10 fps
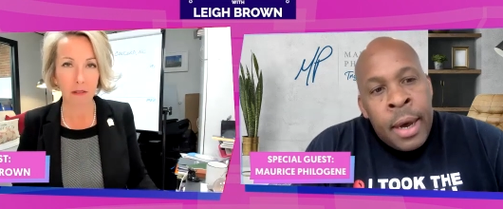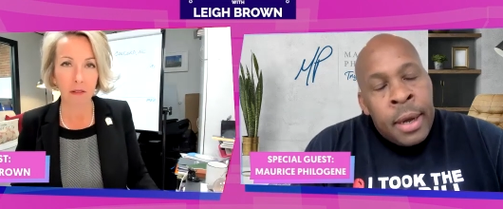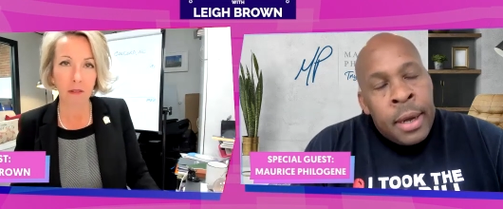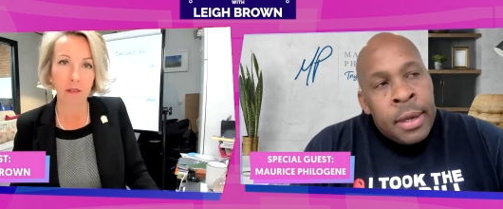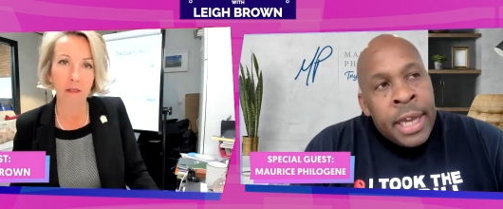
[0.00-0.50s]

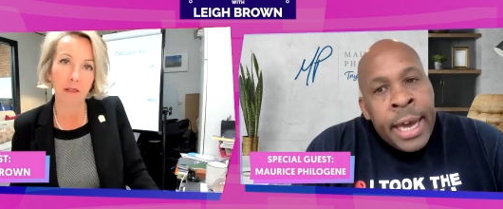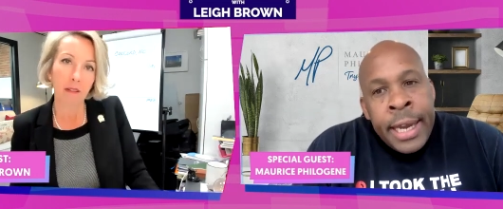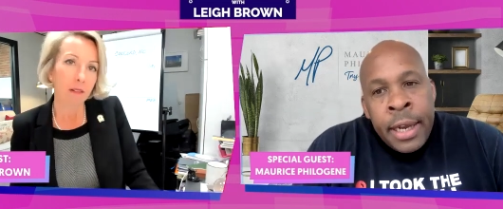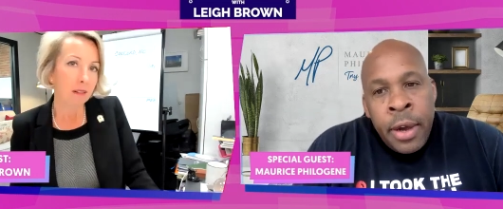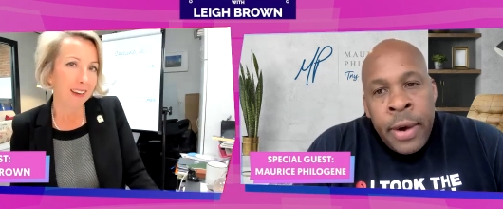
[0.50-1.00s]
Speaker 1: Leigh,
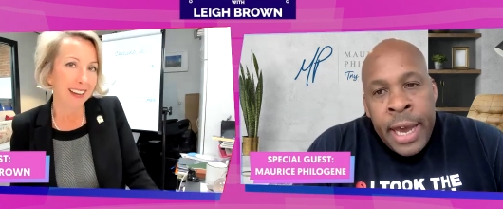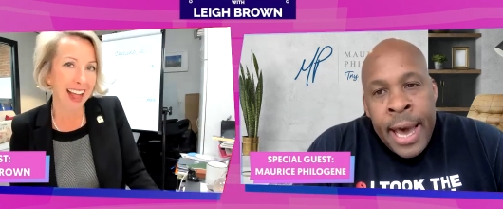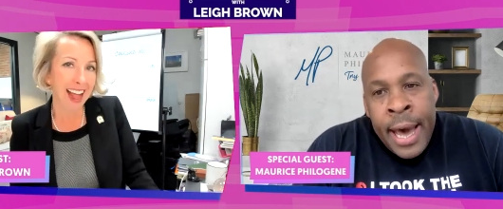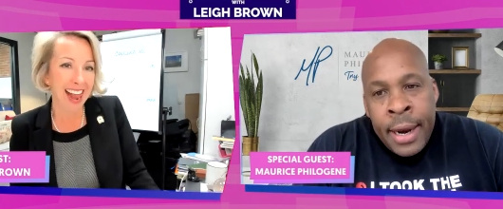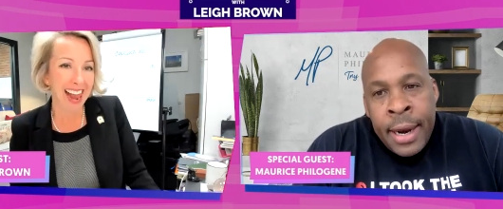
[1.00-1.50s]
I didn't know I
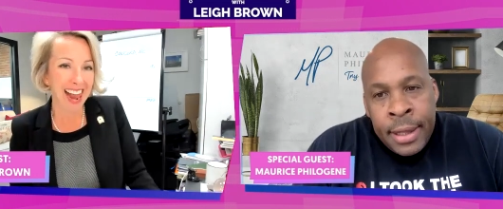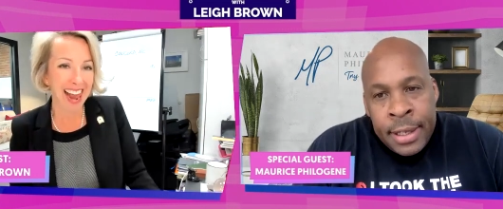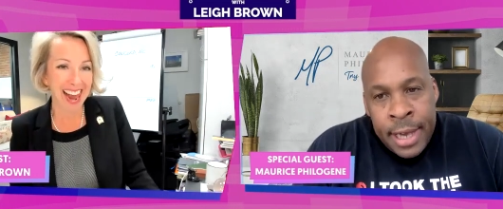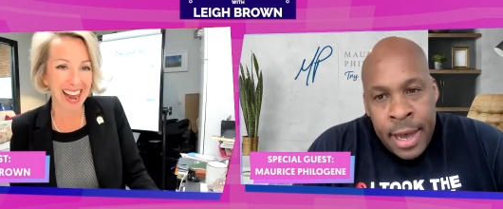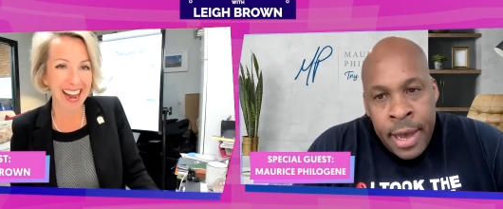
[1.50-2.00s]
had it at
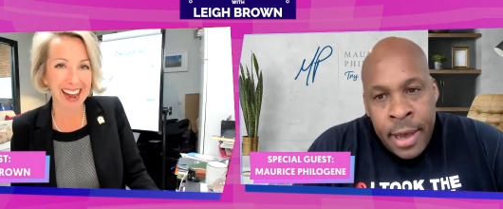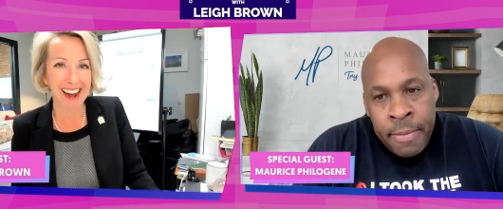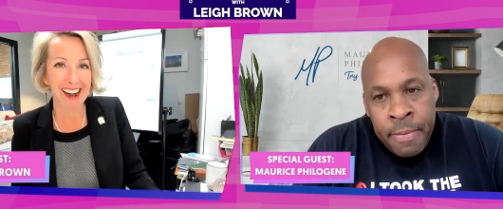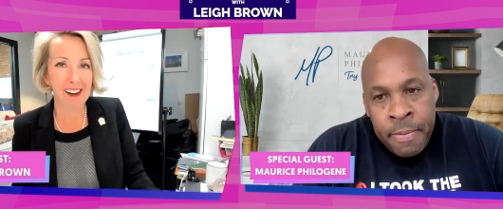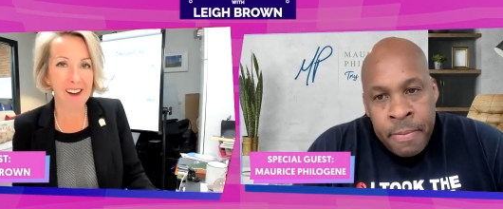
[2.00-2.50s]
the
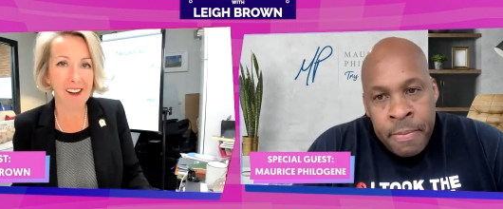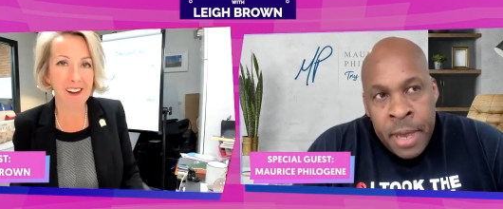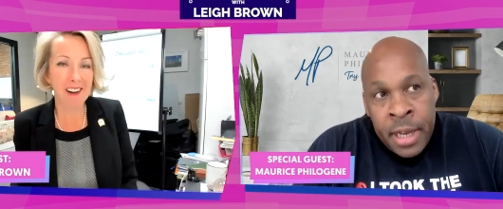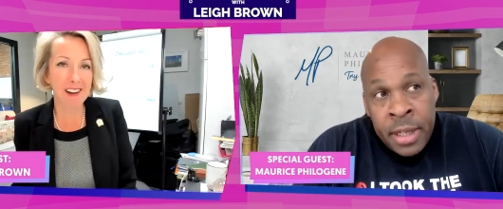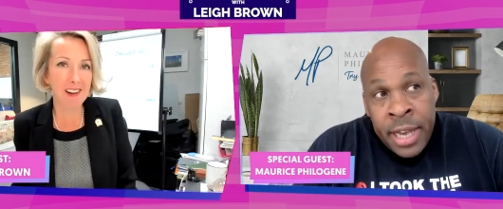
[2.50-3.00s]
time.
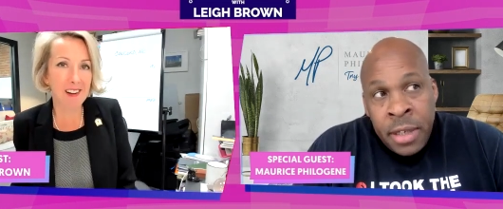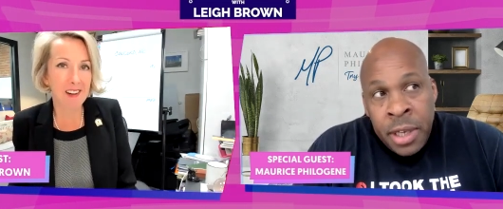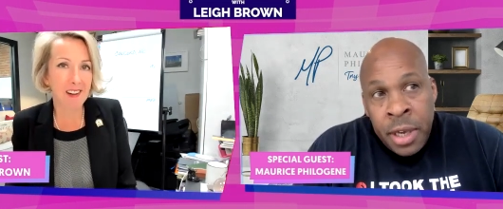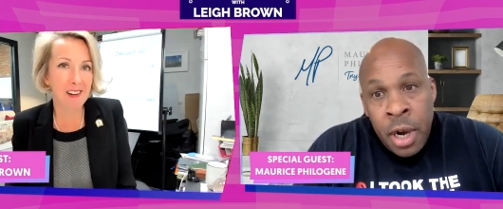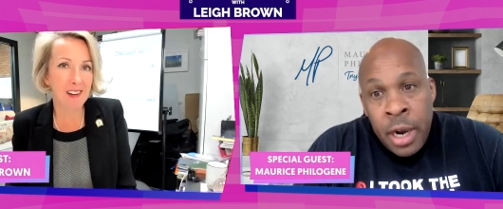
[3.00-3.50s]
And it's
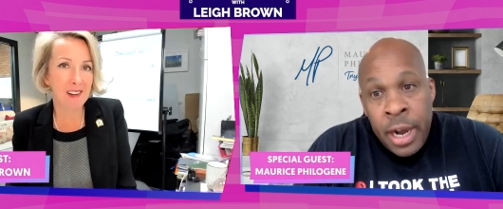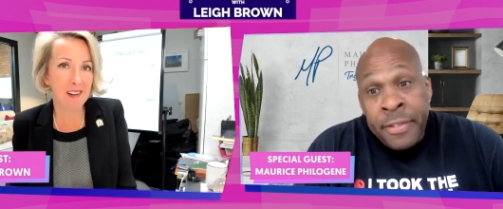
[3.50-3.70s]
actually hard. I've